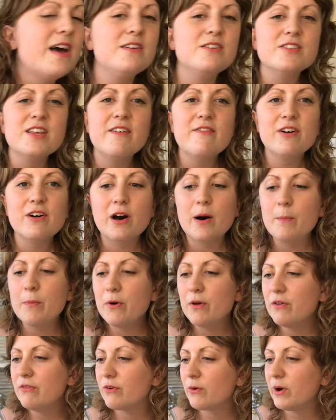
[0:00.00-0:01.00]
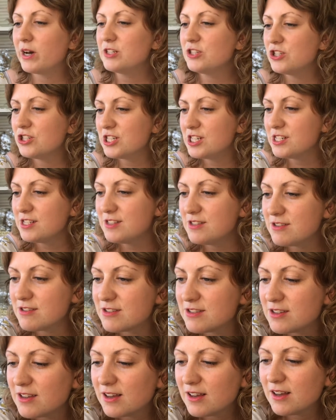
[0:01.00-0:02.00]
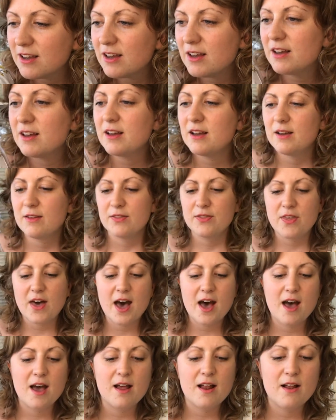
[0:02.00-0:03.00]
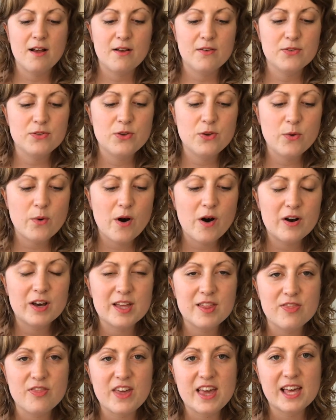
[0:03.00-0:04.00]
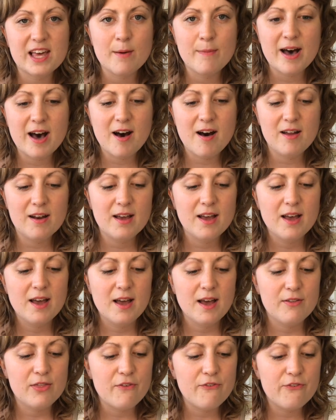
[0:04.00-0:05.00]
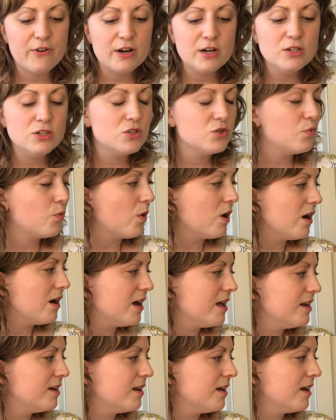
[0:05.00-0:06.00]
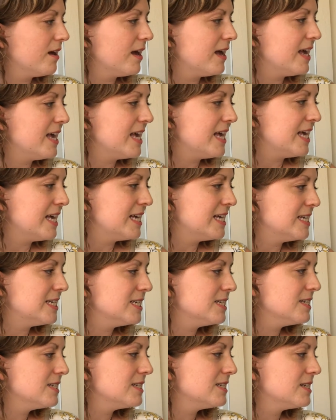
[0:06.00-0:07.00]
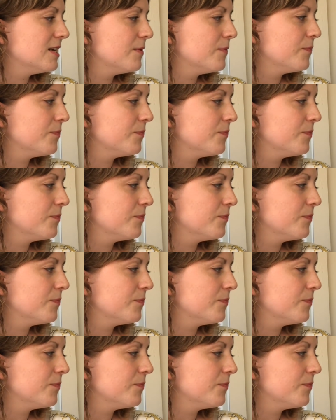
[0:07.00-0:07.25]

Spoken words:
just have a couple of questions that you all can think about. The first one is,